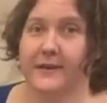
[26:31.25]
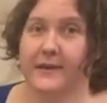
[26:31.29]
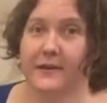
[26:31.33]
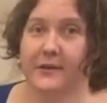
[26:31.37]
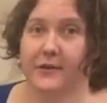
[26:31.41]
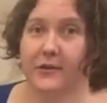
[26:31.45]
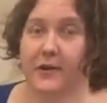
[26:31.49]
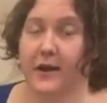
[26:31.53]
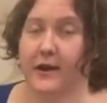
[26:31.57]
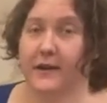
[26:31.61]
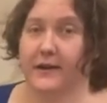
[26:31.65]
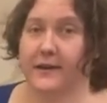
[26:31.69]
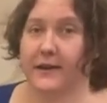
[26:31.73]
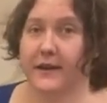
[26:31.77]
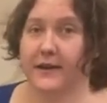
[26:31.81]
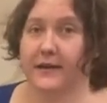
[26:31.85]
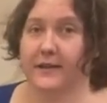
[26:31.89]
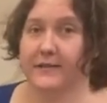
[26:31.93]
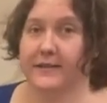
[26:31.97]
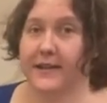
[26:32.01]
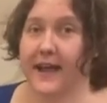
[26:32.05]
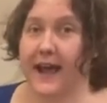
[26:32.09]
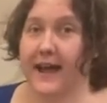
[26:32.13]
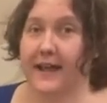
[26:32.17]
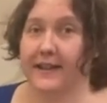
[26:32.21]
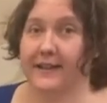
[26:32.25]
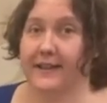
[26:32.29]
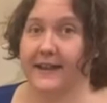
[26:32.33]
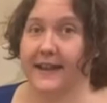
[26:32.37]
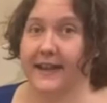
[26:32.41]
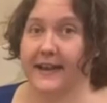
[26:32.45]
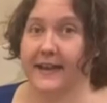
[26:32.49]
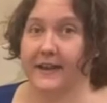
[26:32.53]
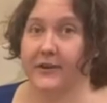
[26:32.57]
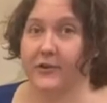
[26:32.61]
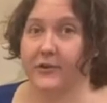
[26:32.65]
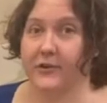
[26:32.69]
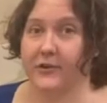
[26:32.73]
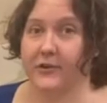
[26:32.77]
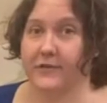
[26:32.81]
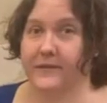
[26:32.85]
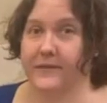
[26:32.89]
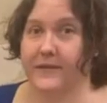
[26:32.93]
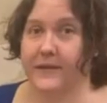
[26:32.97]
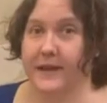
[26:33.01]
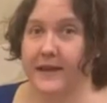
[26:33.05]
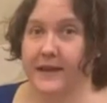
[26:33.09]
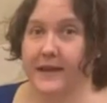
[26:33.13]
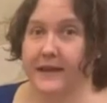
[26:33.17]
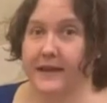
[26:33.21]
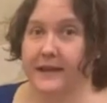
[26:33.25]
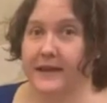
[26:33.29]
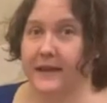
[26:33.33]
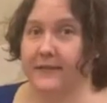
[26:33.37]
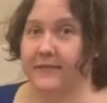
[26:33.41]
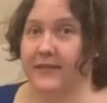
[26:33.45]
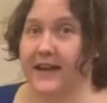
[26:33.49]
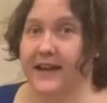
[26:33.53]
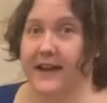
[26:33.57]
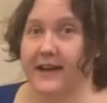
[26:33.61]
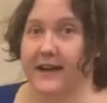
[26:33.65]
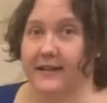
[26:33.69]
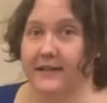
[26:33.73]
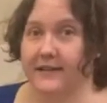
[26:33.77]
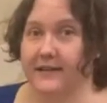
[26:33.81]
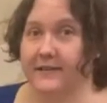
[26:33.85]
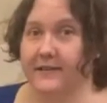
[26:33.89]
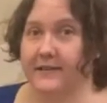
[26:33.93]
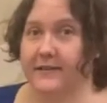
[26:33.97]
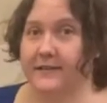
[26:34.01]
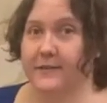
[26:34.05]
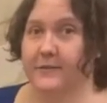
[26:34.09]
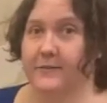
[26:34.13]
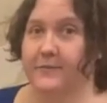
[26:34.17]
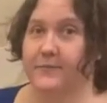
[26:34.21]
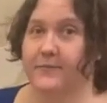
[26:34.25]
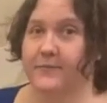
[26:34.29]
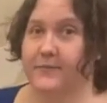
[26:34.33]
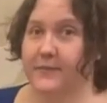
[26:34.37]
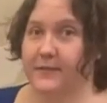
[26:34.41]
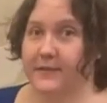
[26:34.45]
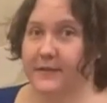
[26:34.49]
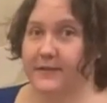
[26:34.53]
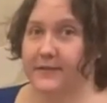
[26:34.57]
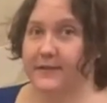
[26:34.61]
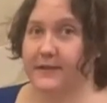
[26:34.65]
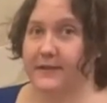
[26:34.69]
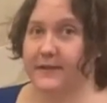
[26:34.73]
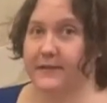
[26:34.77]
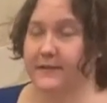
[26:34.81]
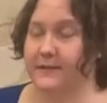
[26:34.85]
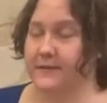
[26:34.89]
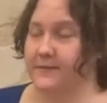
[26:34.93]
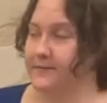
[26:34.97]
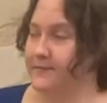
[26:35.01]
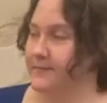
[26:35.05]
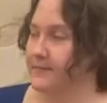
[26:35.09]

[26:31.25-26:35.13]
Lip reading: crocodiles, alligators, gavialids, that's it.